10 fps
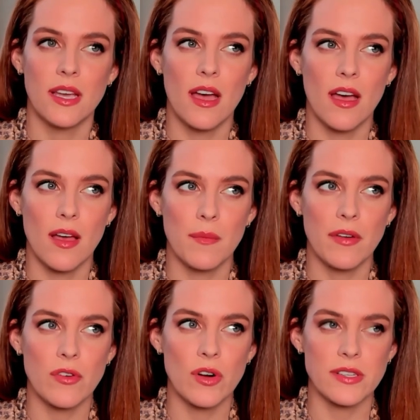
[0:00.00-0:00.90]
Um,
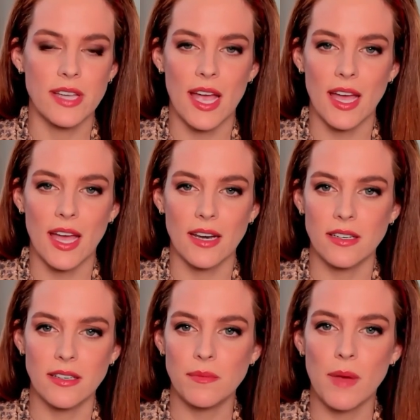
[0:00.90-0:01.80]
of course, I had
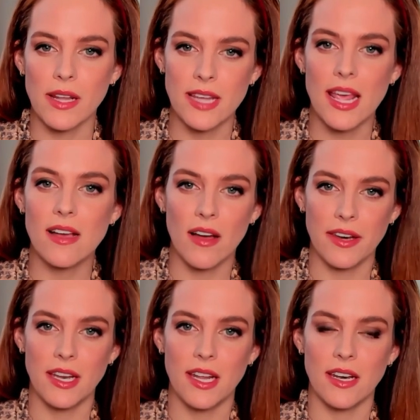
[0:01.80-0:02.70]
my take on
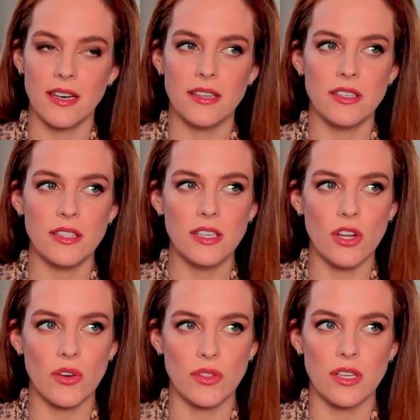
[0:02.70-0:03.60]
it, and you know,